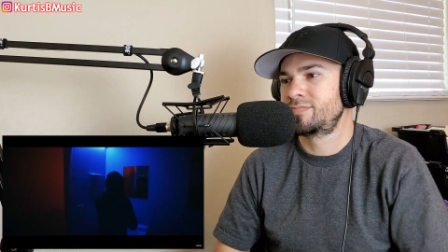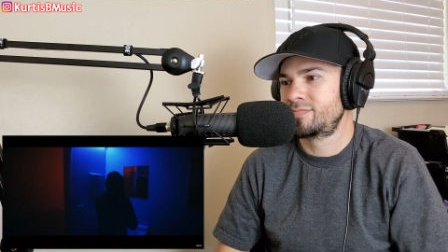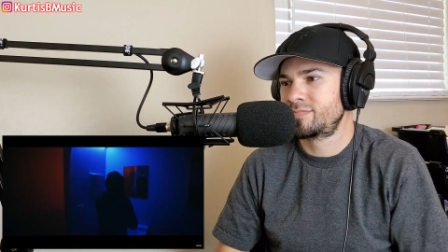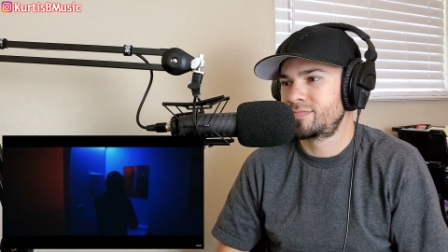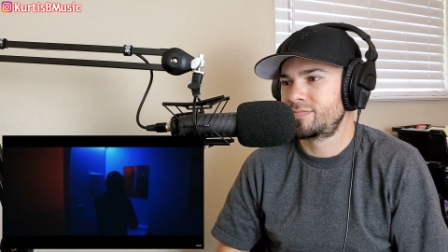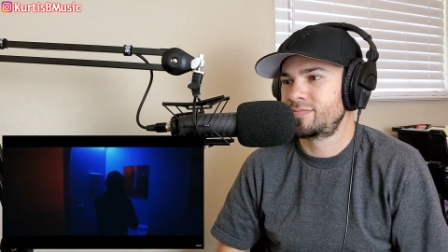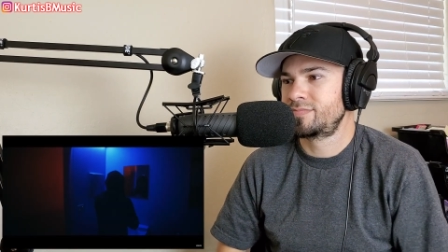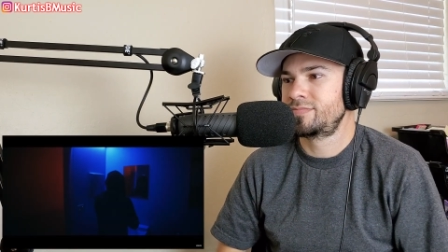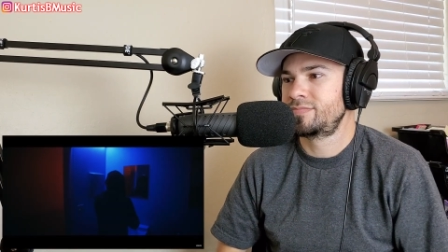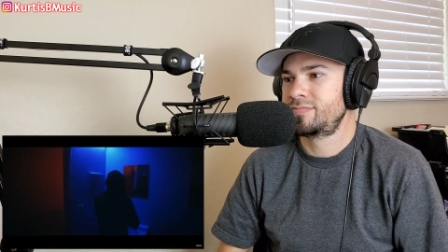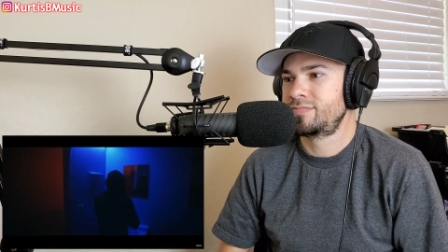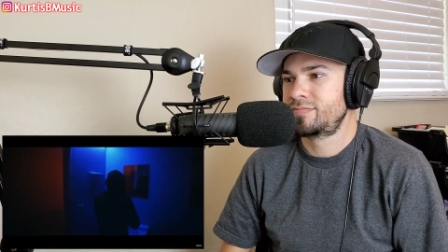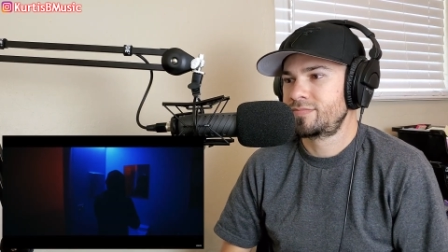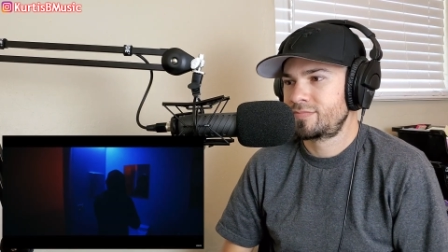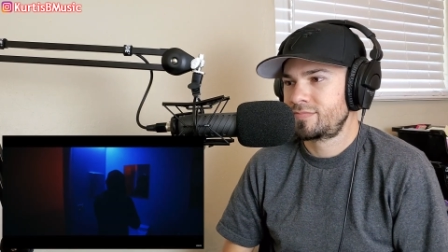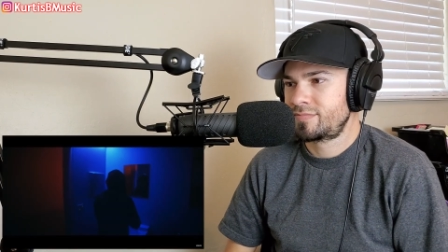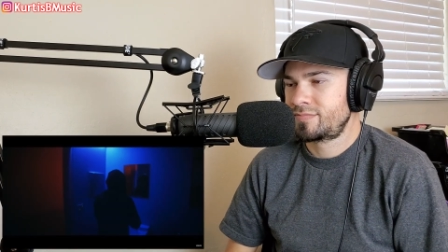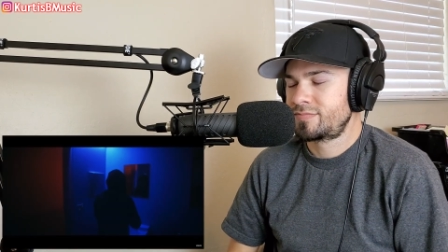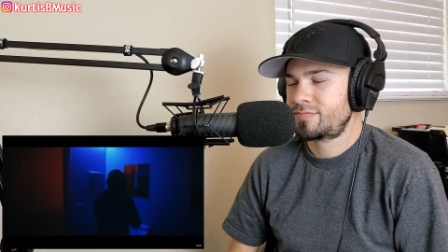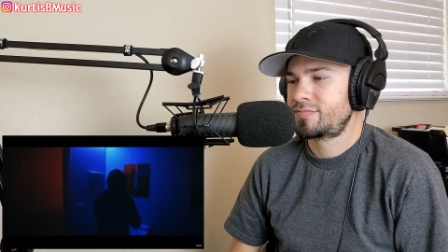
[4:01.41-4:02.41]
I'm deeply
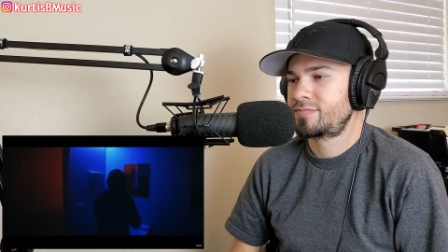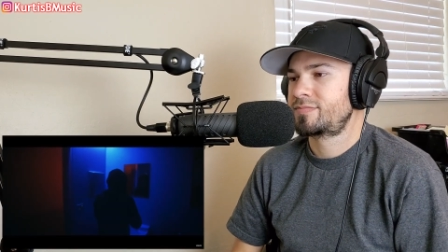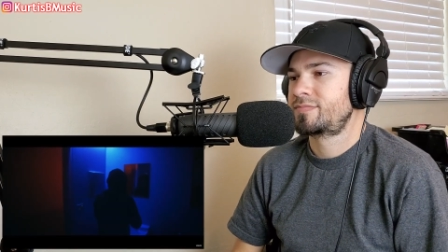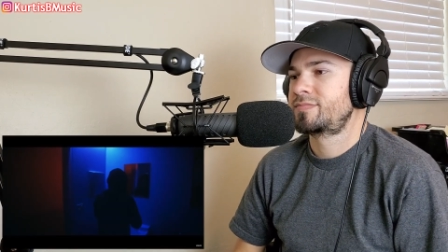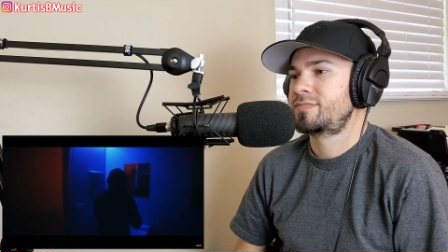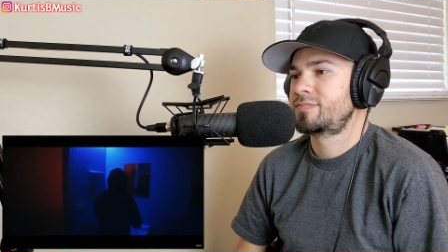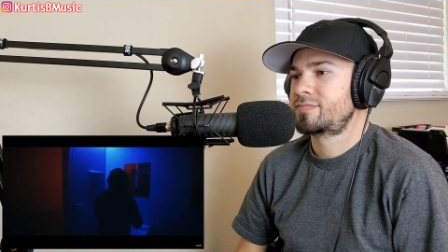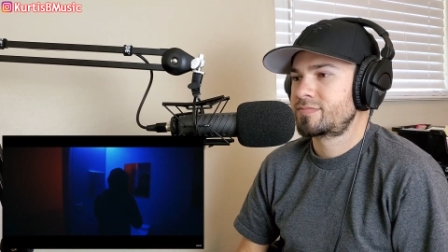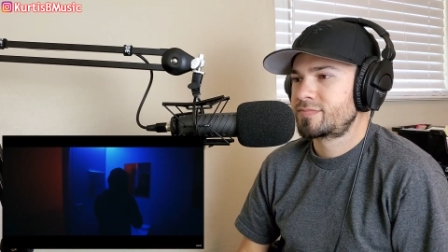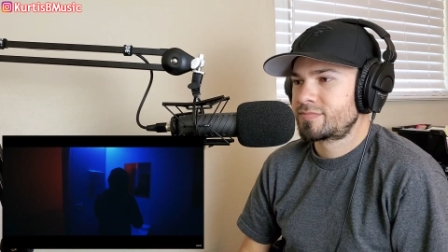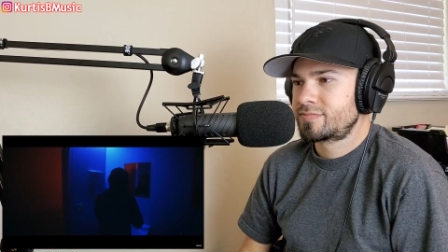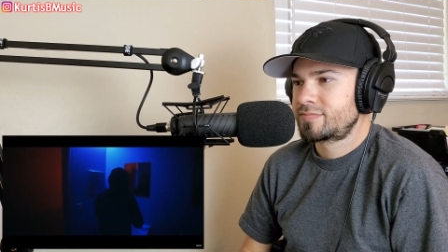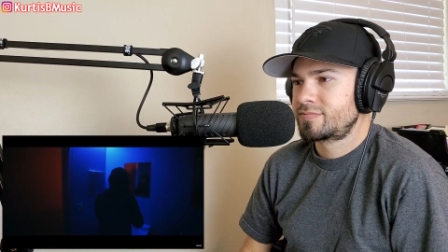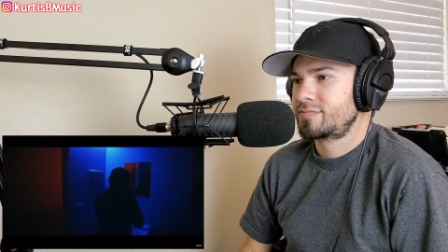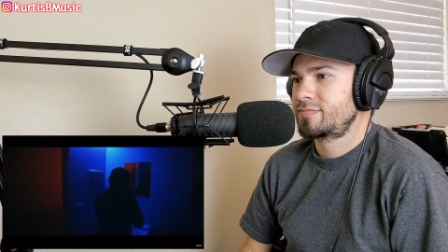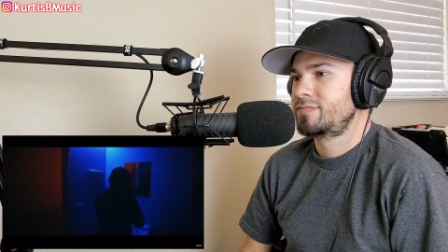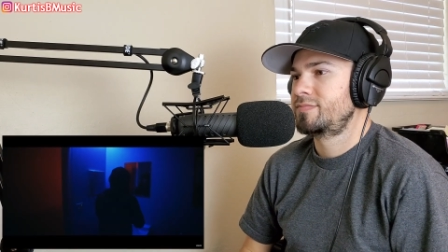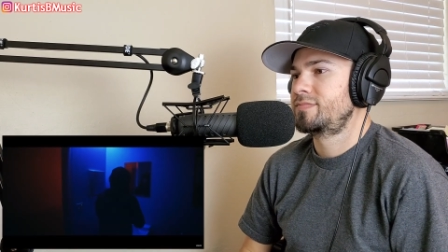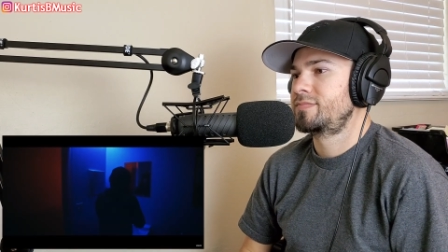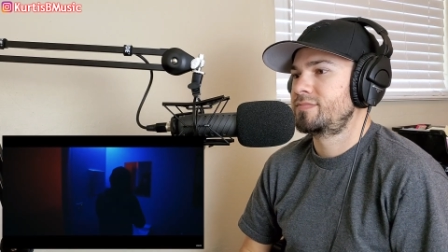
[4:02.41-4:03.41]
rooted, nigga, set in
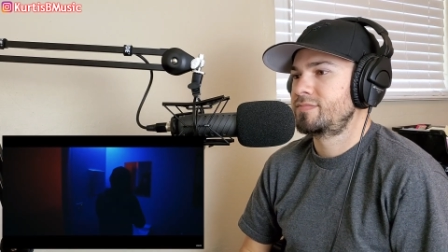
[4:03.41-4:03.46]
stone.